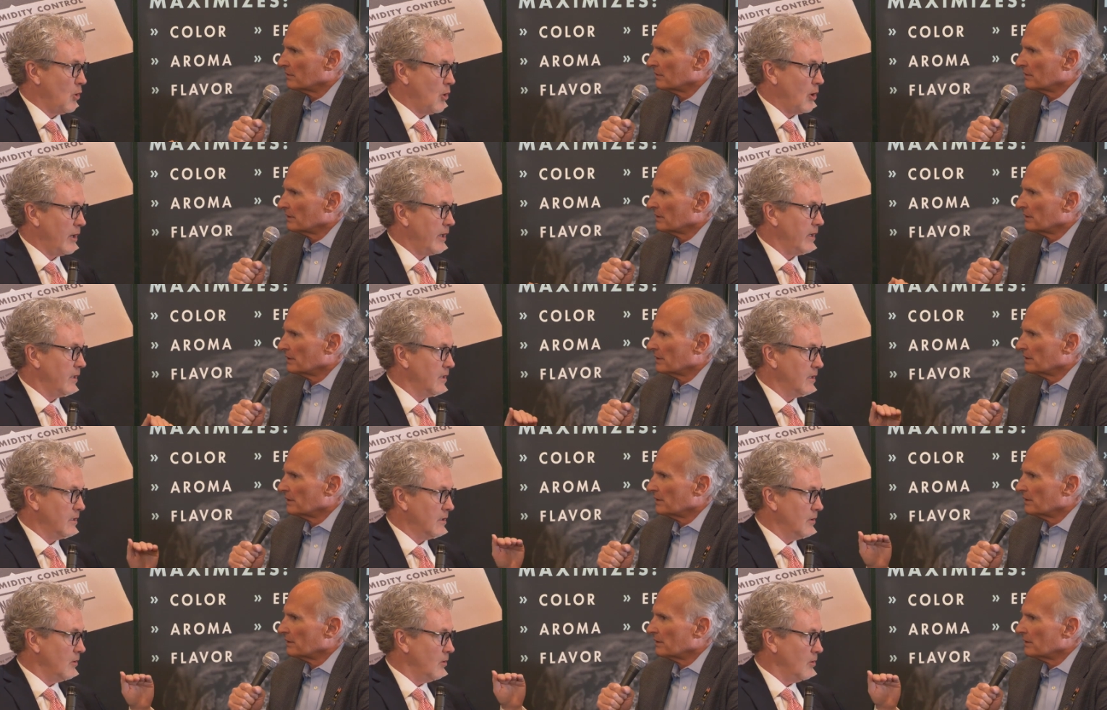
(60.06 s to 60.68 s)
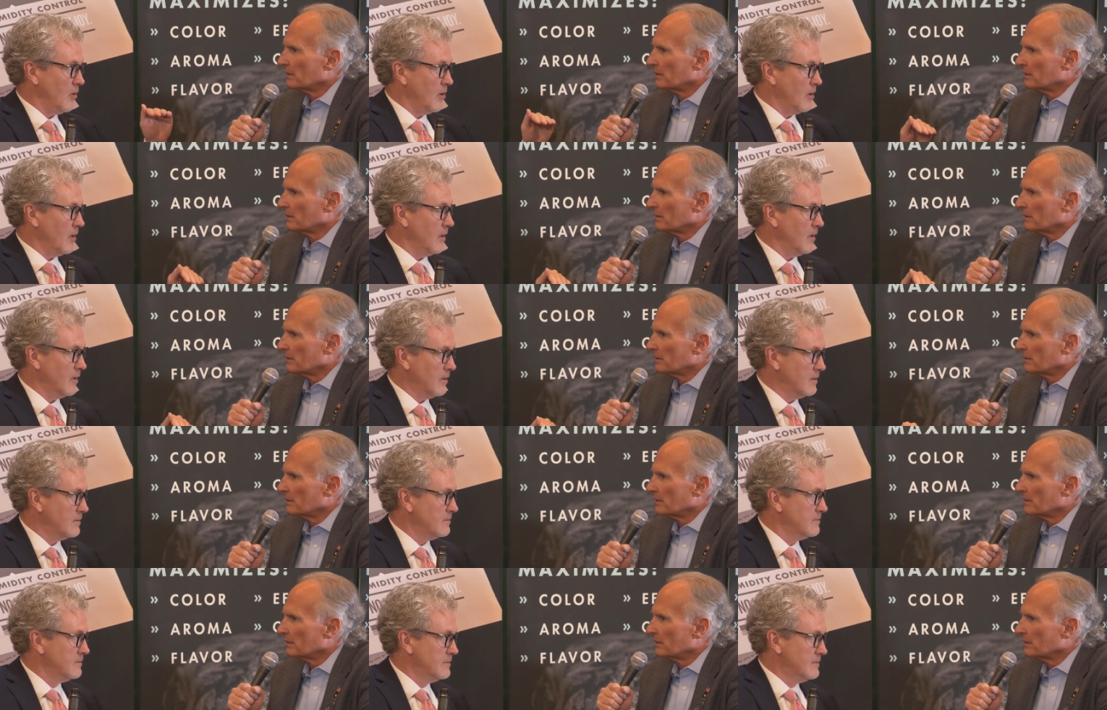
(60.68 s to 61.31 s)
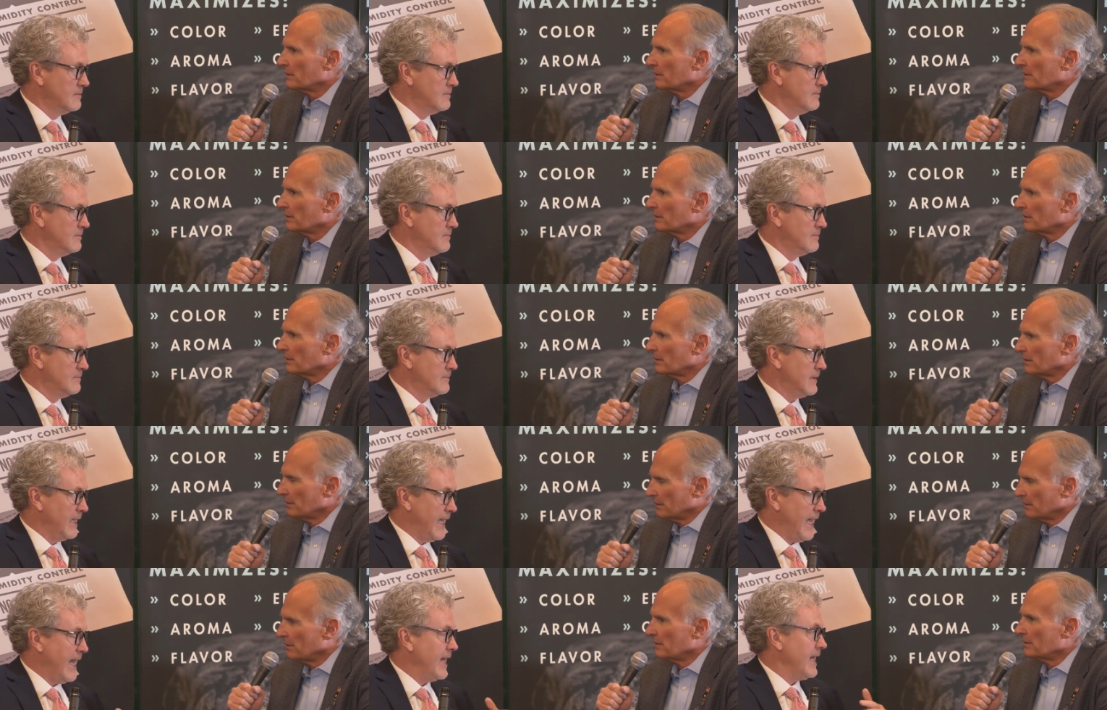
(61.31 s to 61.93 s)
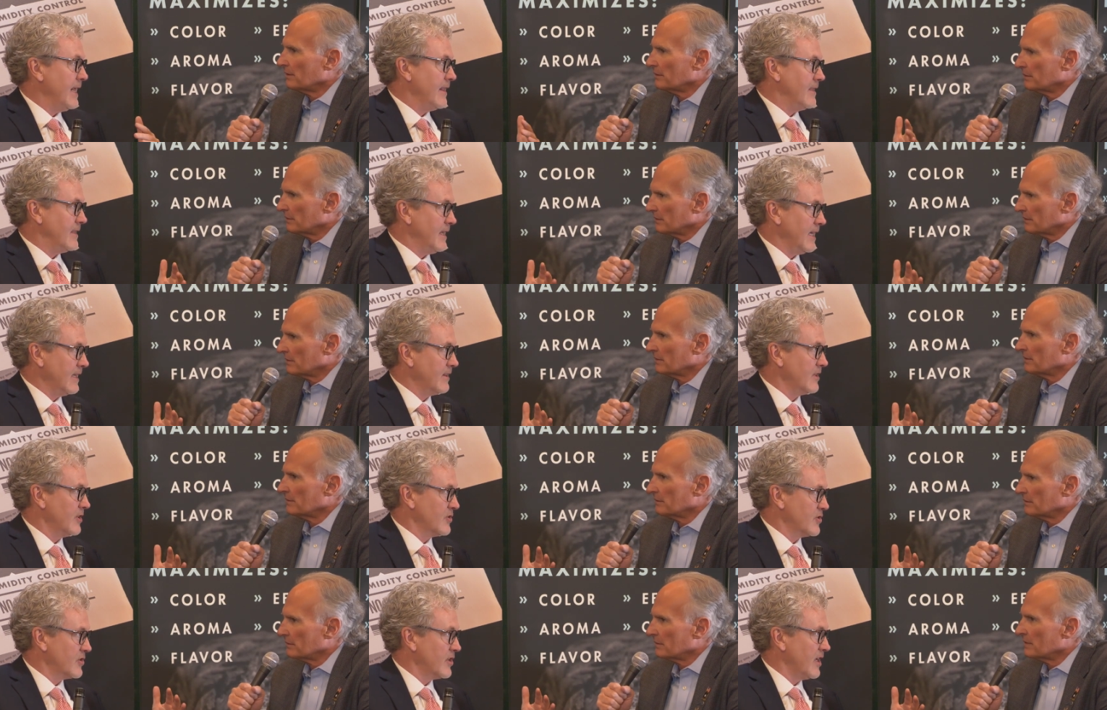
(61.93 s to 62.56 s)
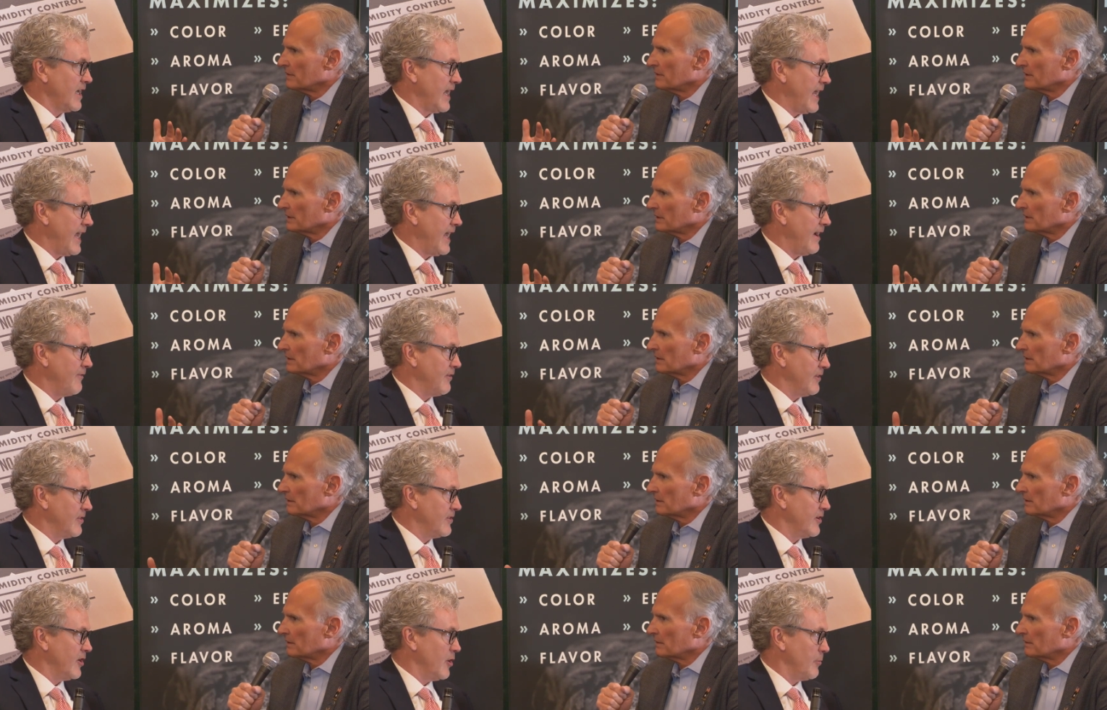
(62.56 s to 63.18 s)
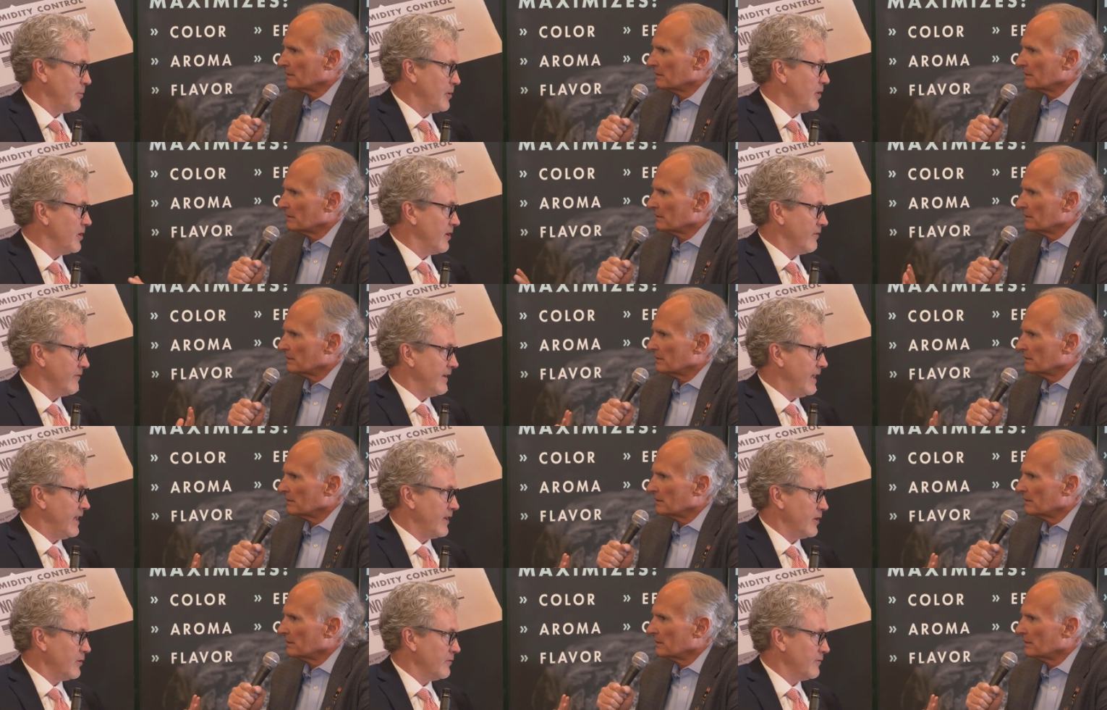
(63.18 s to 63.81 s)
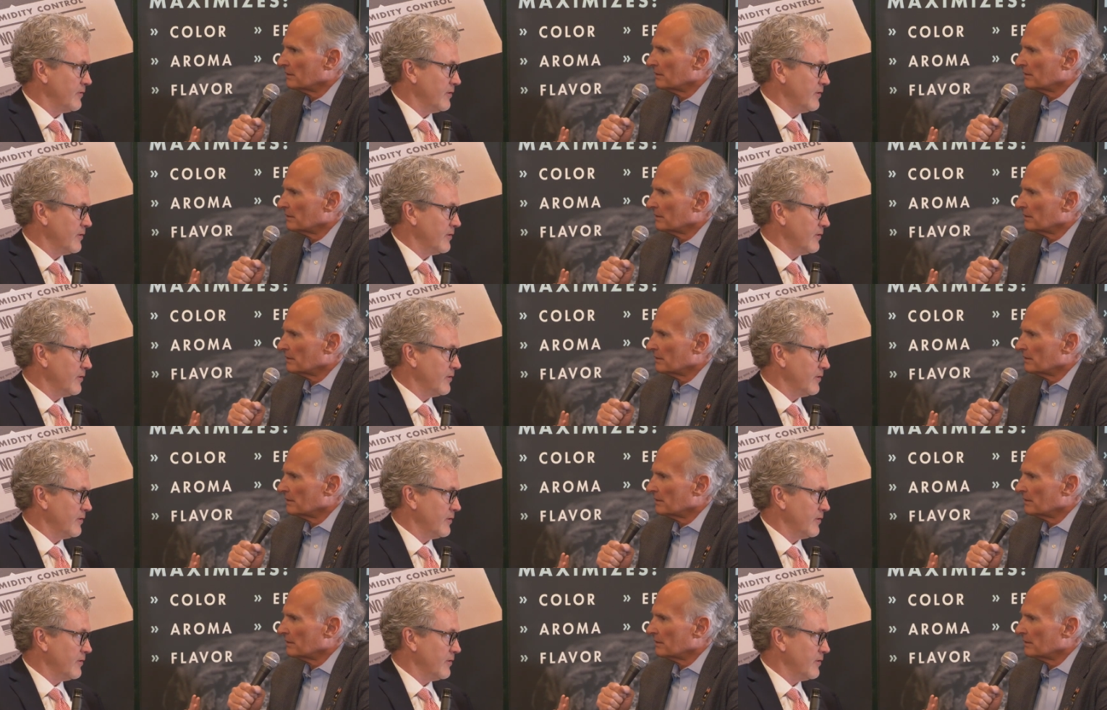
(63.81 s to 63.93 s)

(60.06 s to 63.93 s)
Speaker 1: oil or anything that's going to have a therapeutic value